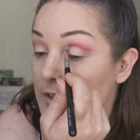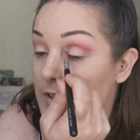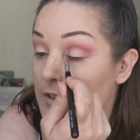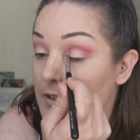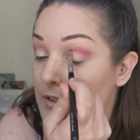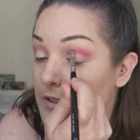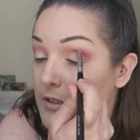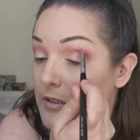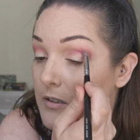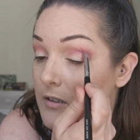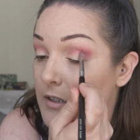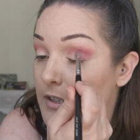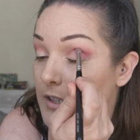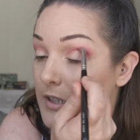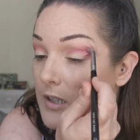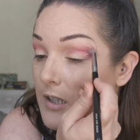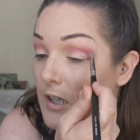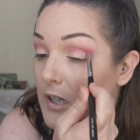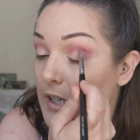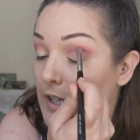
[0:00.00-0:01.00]
in
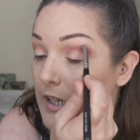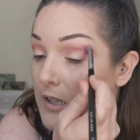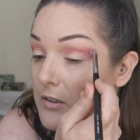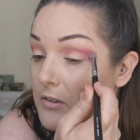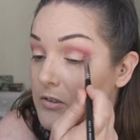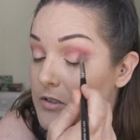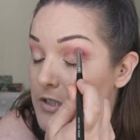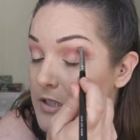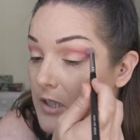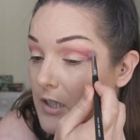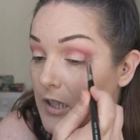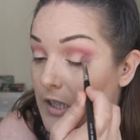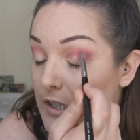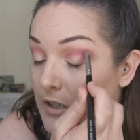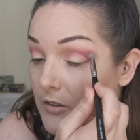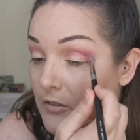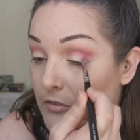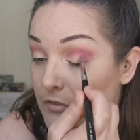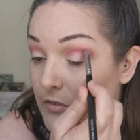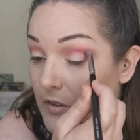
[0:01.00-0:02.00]
the
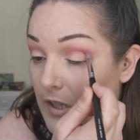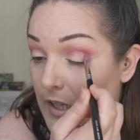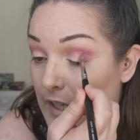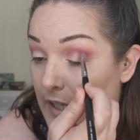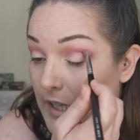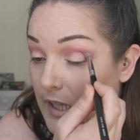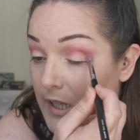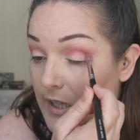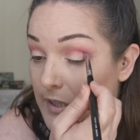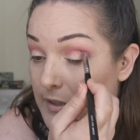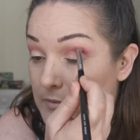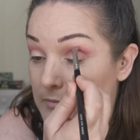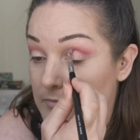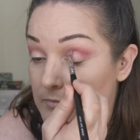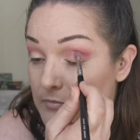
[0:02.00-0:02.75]
outer V